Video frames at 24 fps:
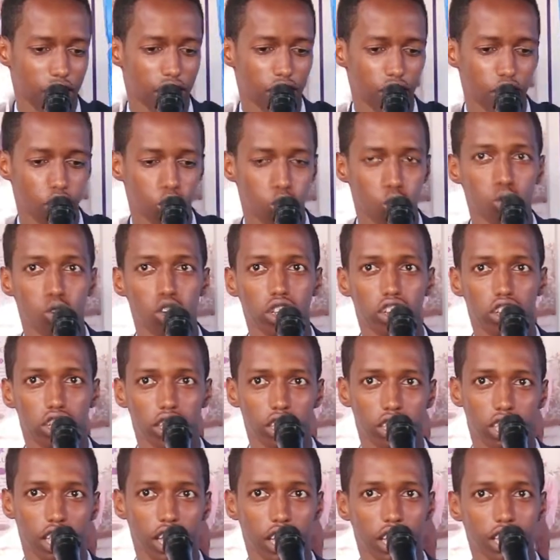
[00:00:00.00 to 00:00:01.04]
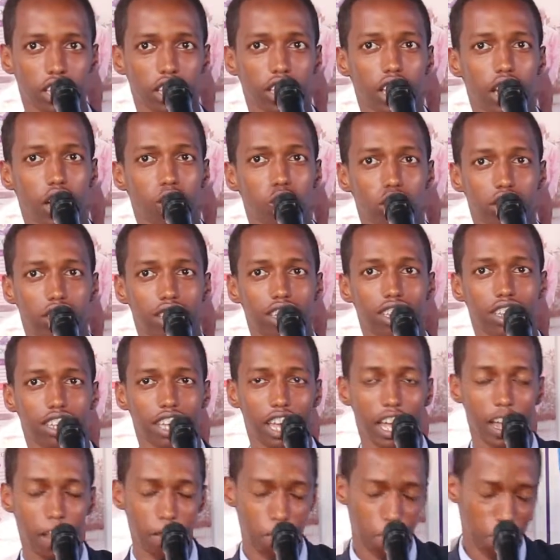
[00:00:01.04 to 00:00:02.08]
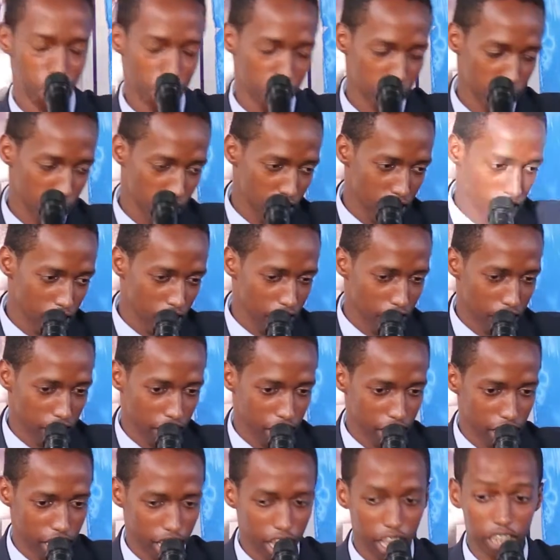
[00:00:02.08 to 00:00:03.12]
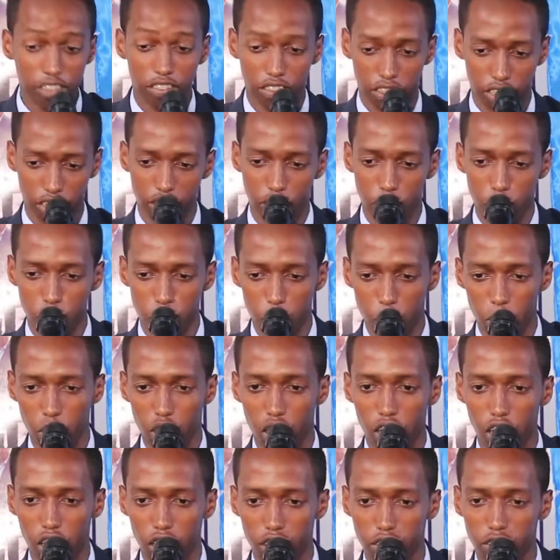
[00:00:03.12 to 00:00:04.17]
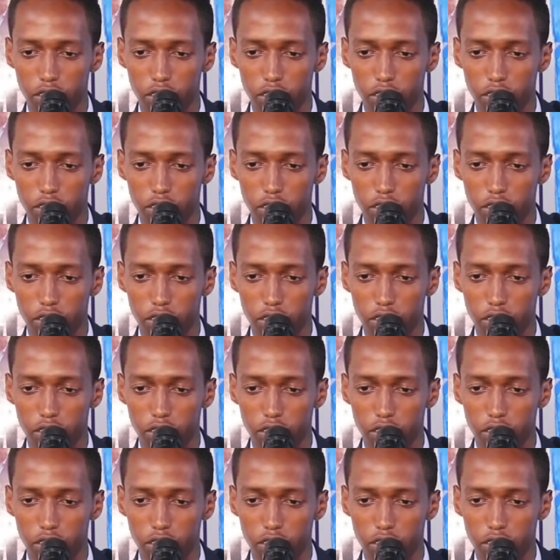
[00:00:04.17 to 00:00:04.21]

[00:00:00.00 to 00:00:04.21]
Confidence is the #1 factor for a good speaker.